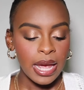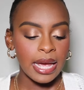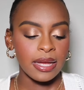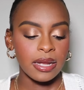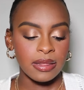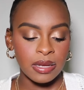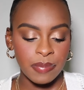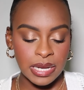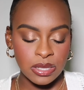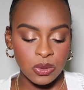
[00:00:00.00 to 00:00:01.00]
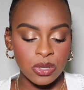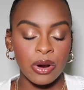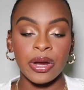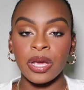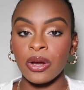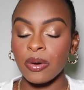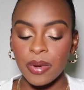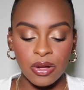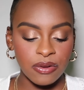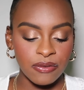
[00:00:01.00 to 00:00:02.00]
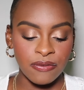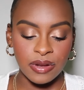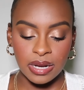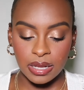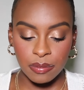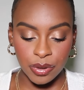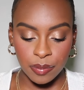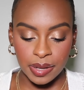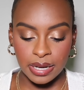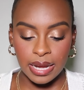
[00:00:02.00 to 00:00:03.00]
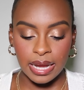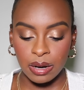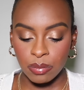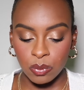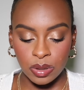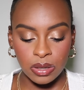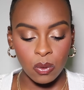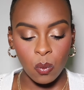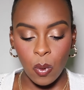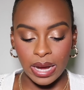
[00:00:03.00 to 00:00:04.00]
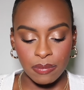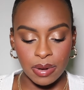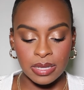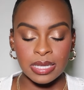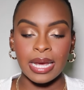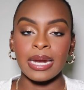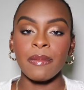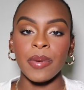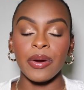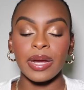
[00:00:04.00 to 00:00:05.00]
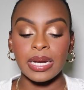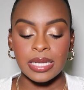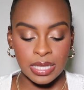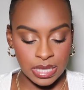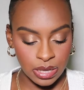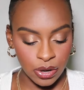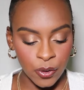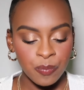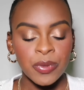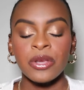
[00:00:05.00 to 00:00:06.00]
And the base notes are caramel, vanilla bourbon, amberwood, white musk, and American cedar.